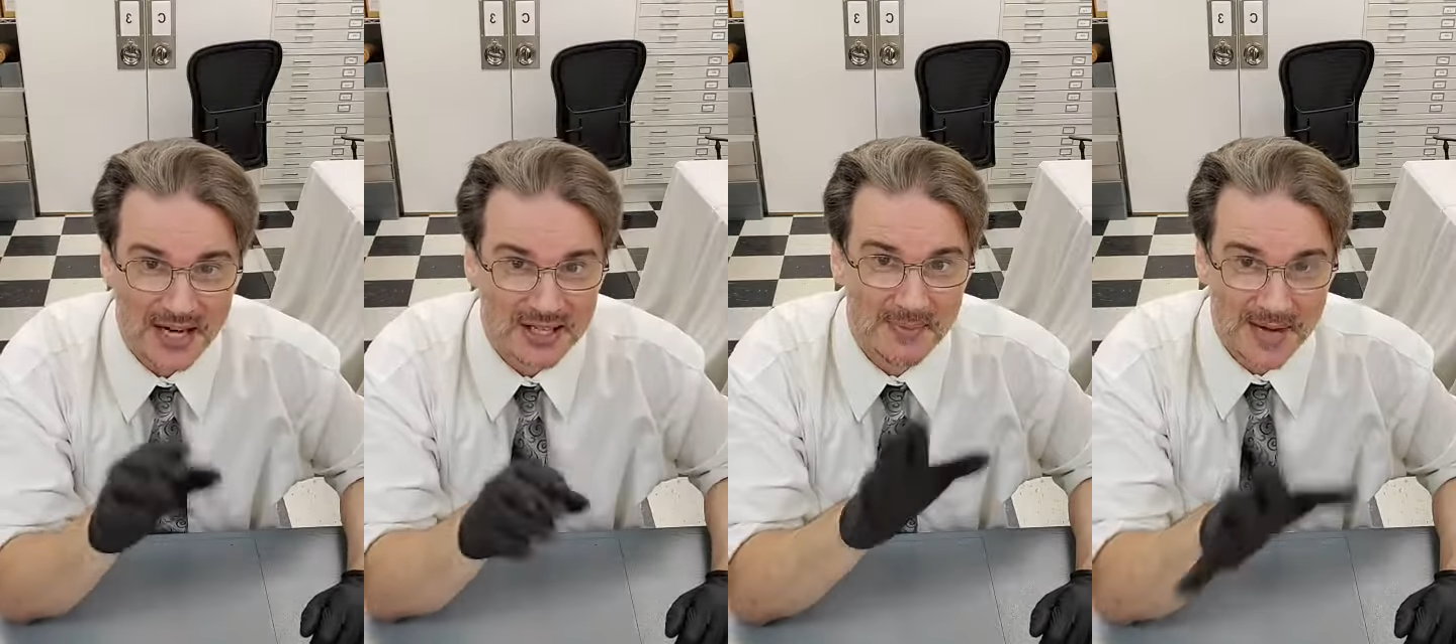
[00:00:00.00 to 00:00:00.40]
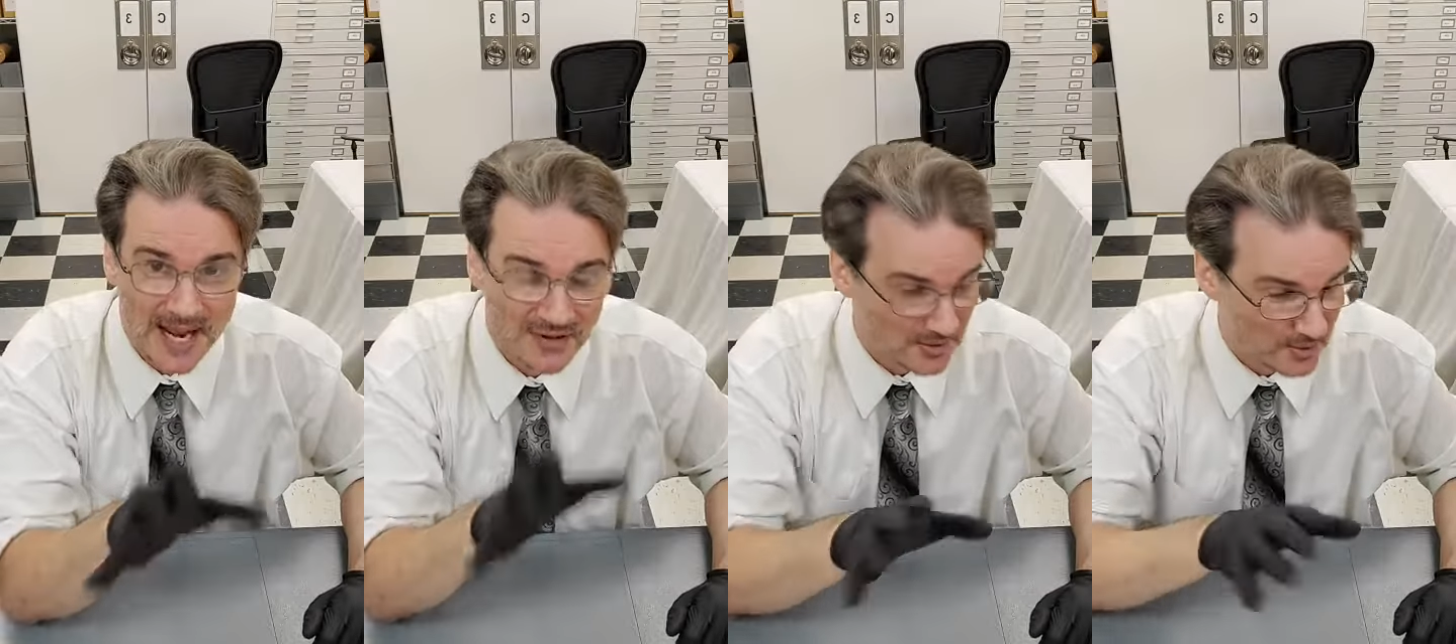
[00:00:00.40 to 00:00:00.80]
because I've been
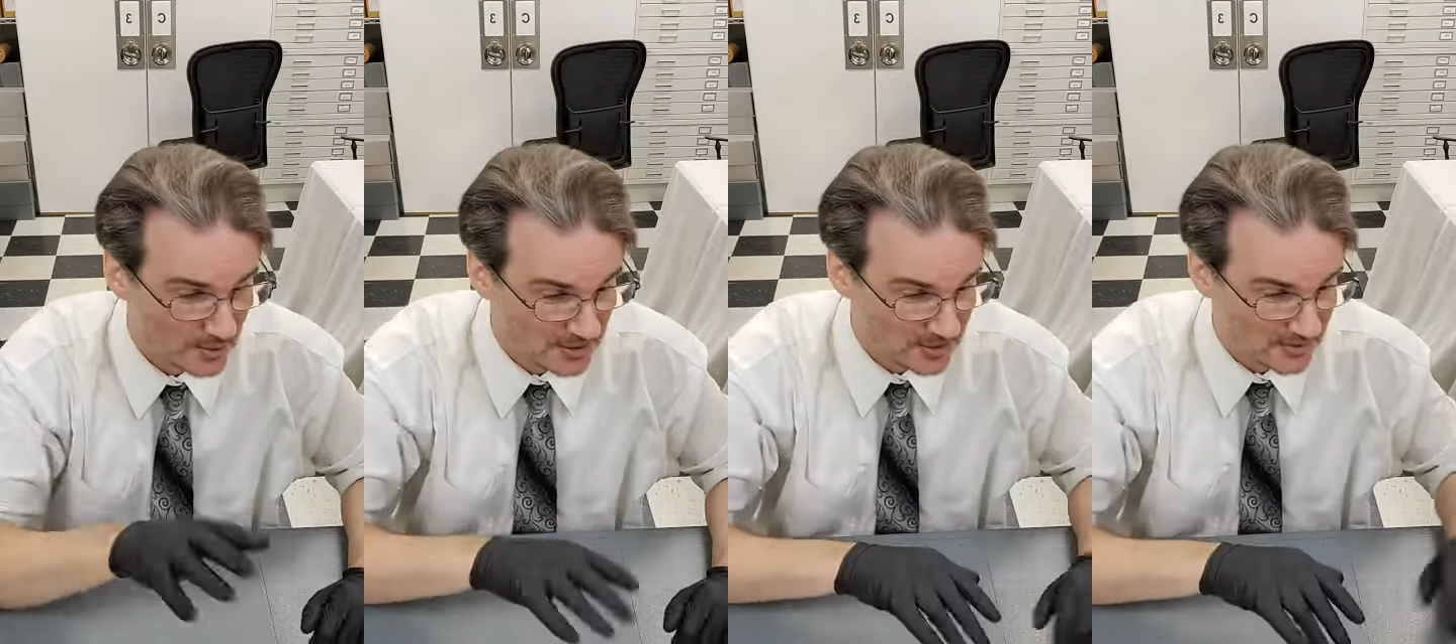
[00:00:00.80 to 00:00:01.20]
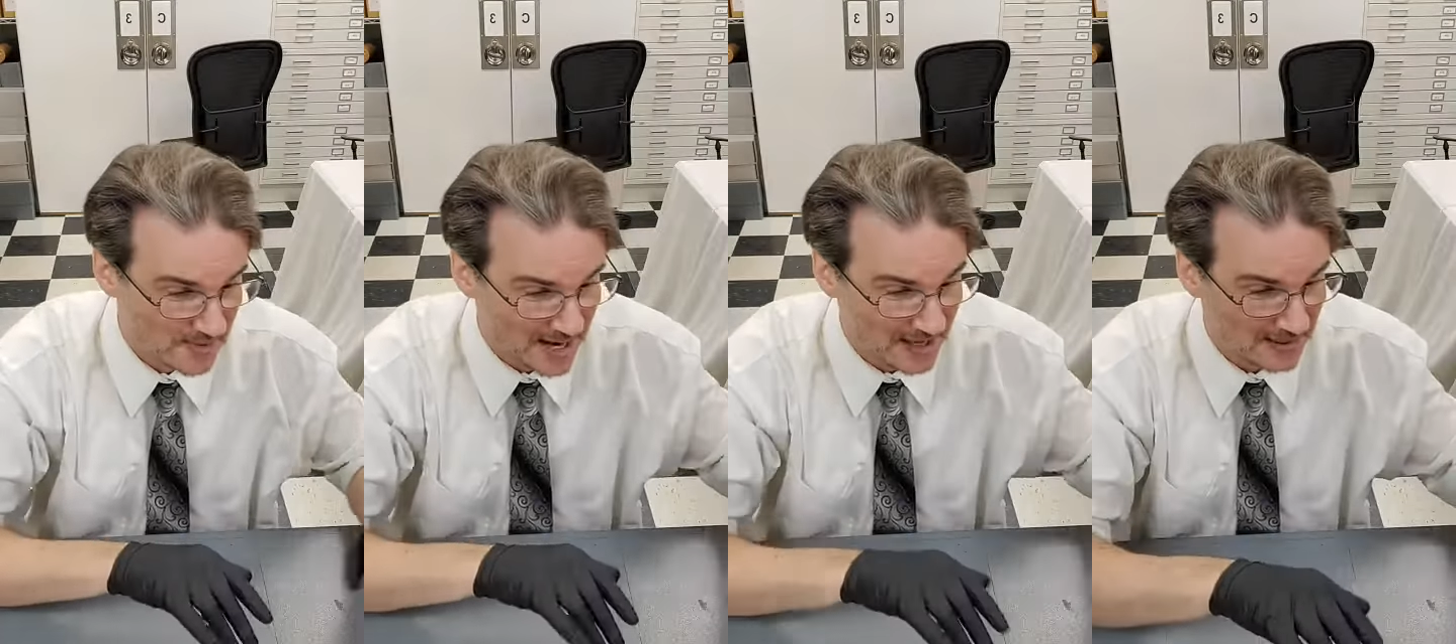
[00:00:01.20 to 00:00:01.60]
having some questions
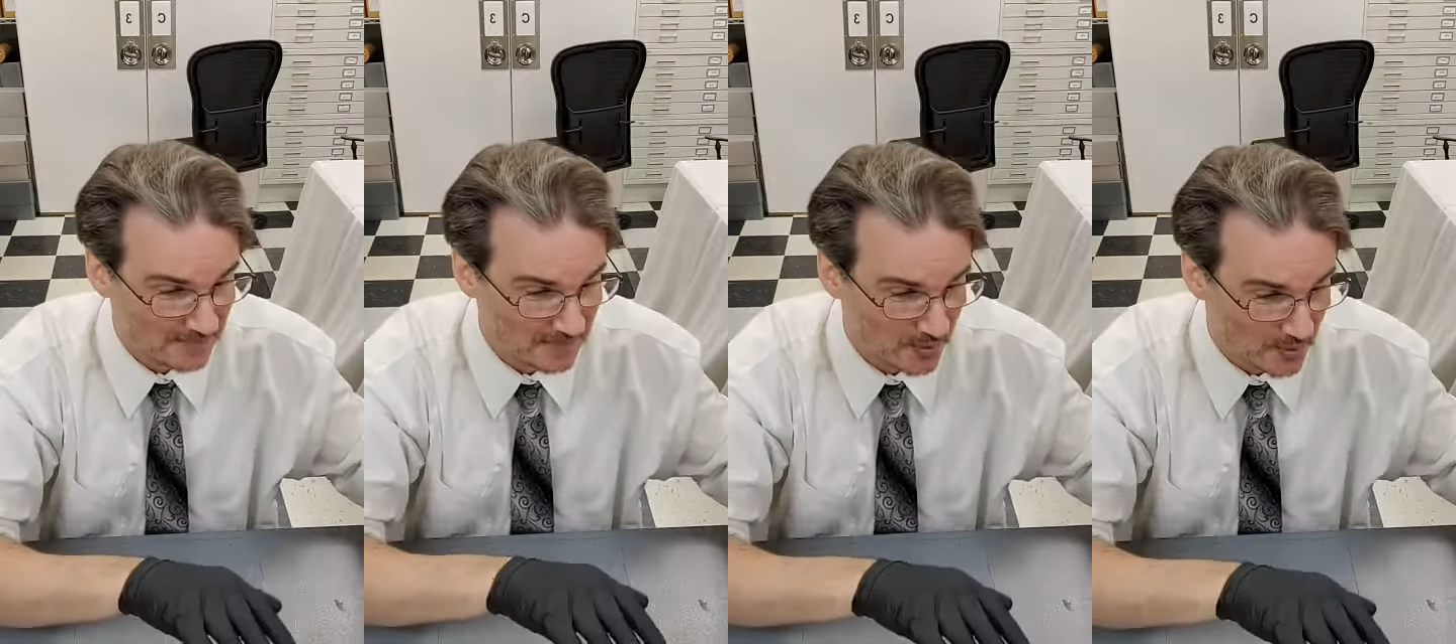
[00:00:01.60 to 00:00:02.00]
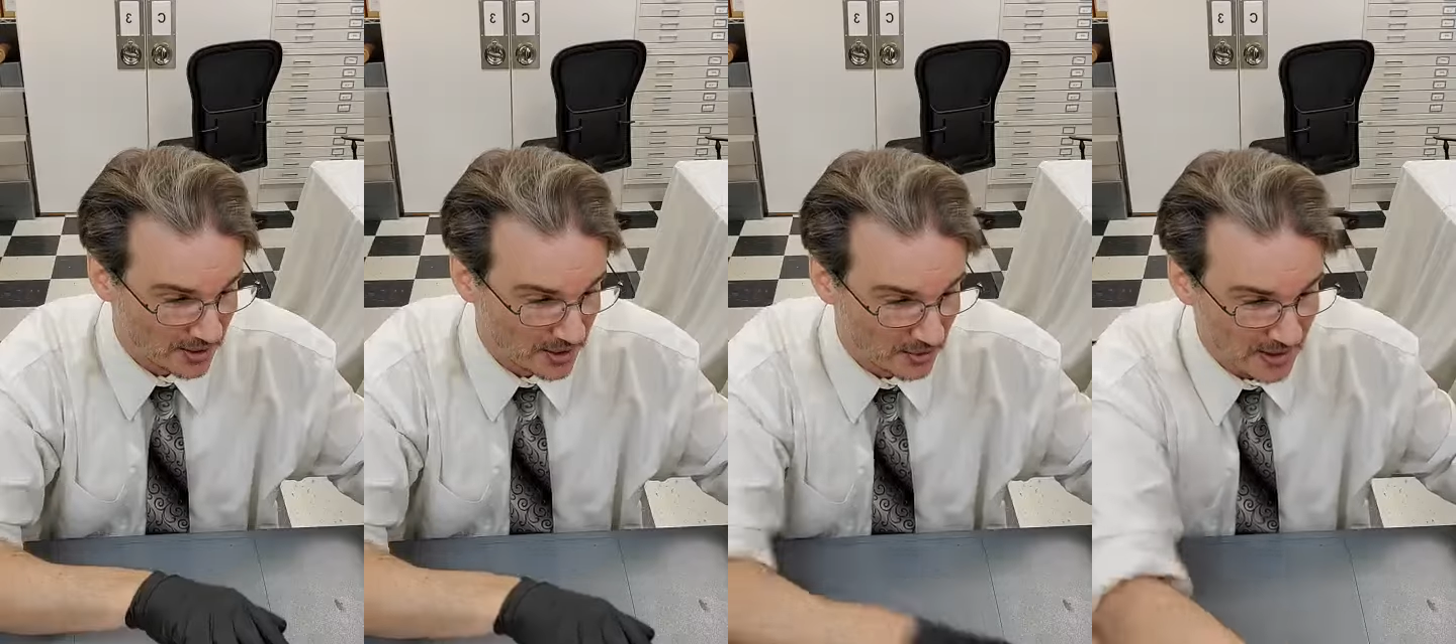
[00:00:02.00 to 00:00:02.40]
about it and people want
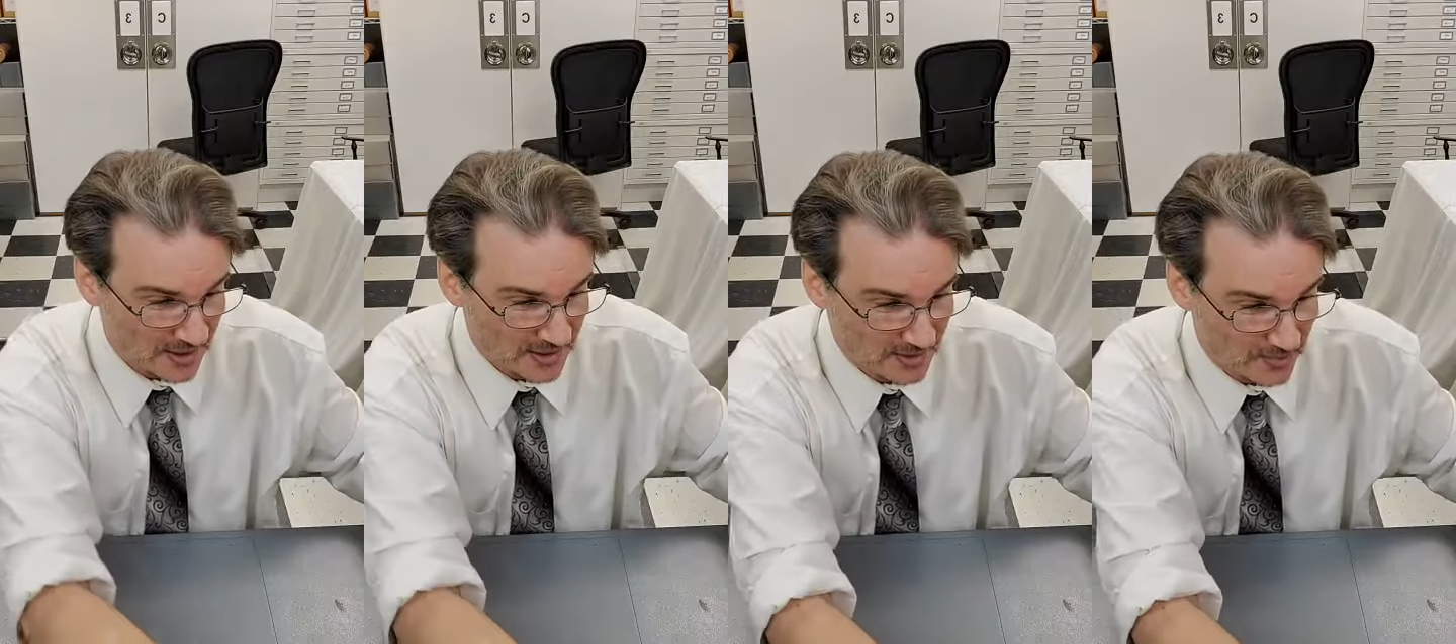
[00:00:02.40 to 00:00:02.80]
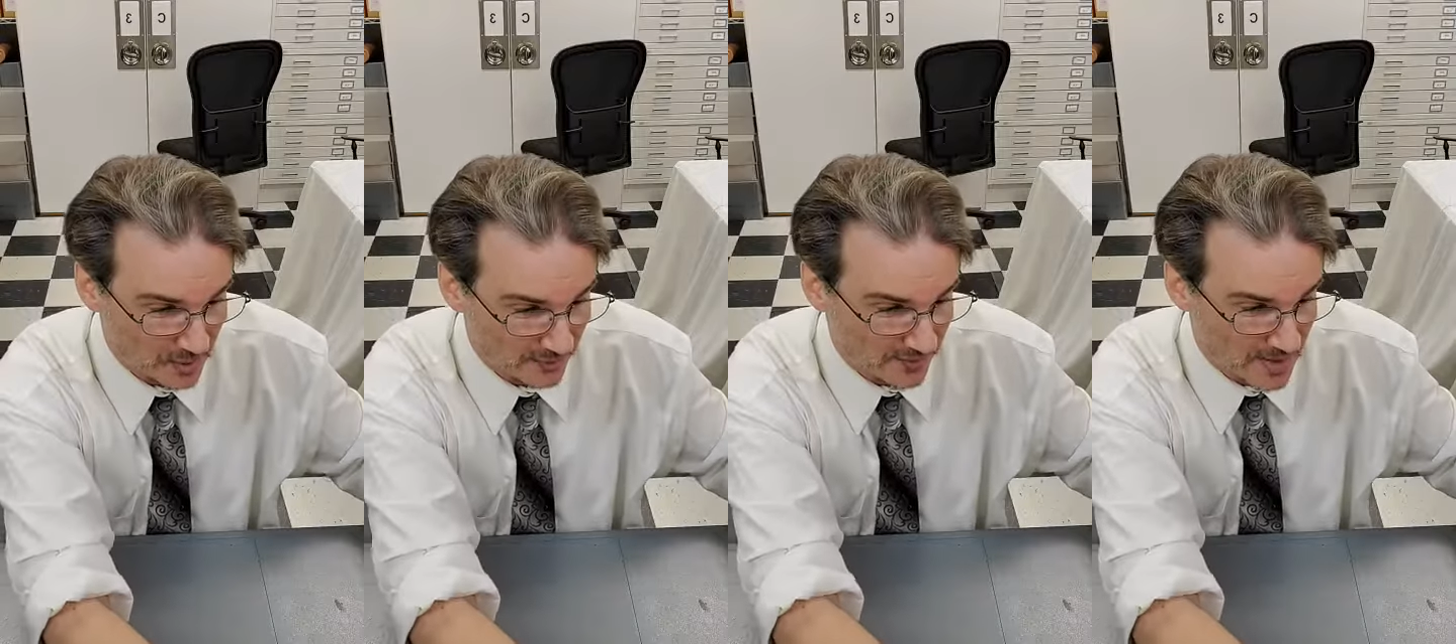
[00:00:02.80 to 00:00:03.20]
to know some
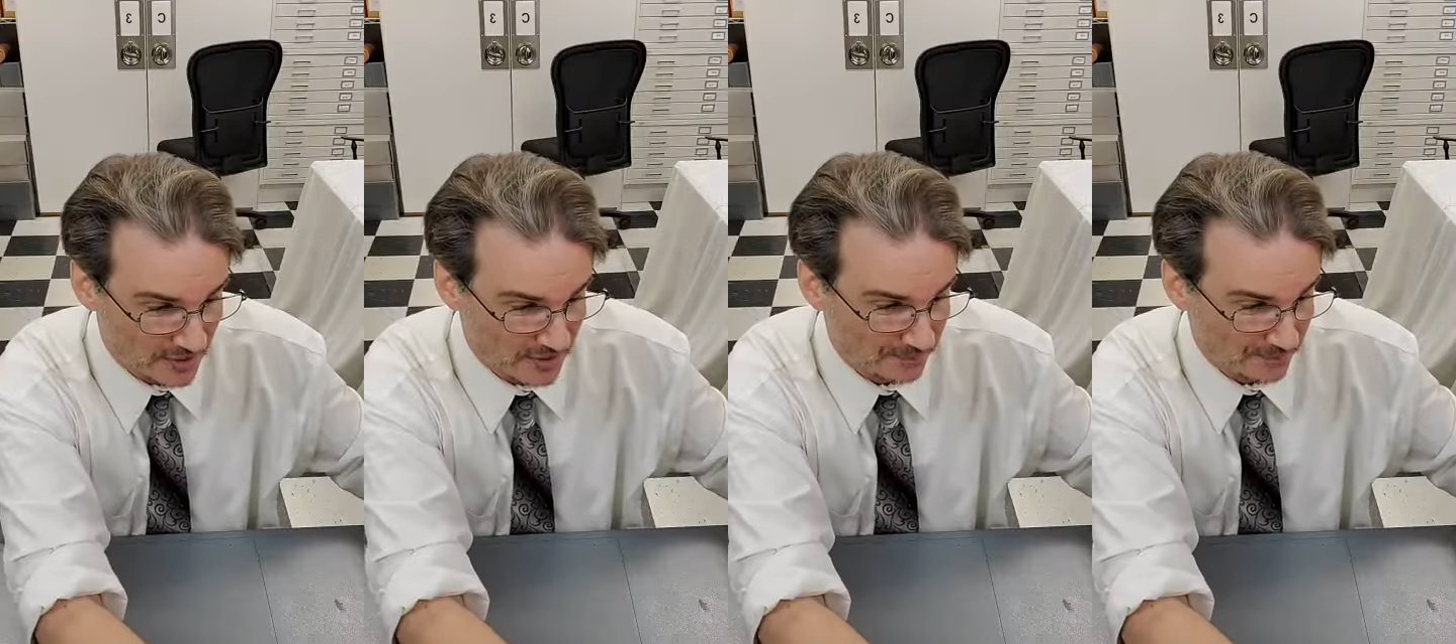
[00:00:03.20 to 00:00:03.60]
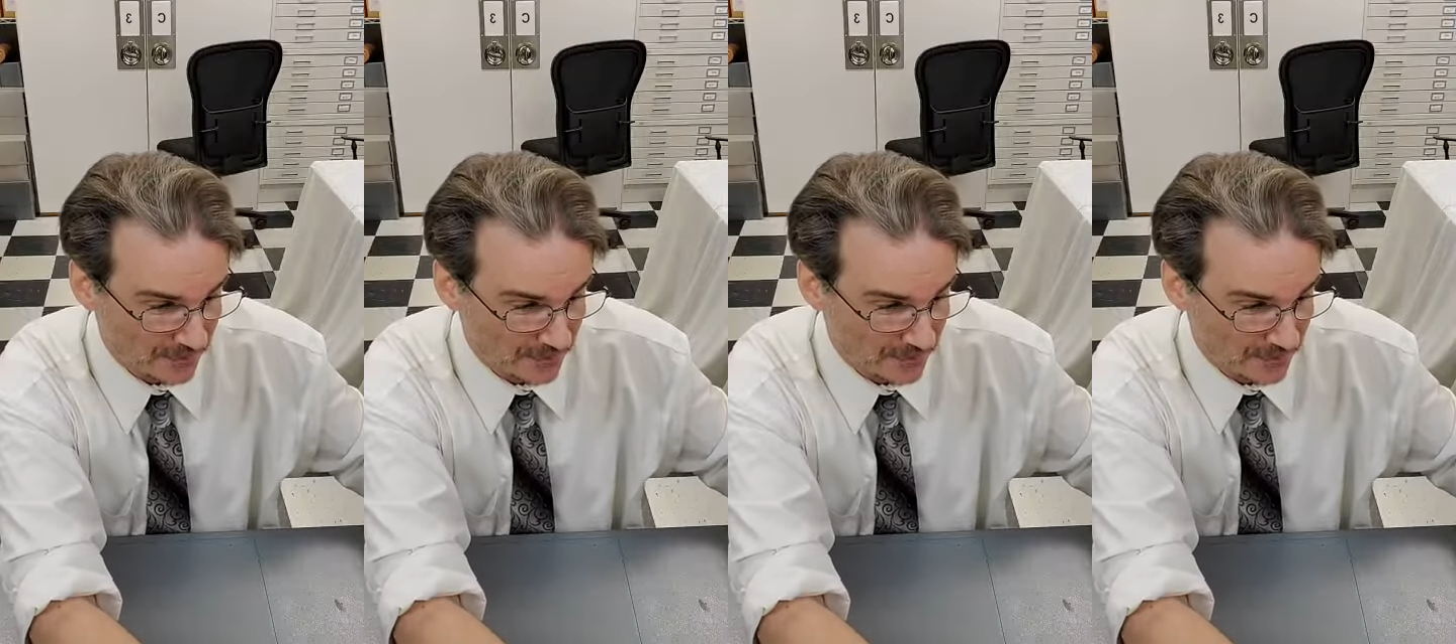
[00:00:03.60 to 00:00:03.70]
more information.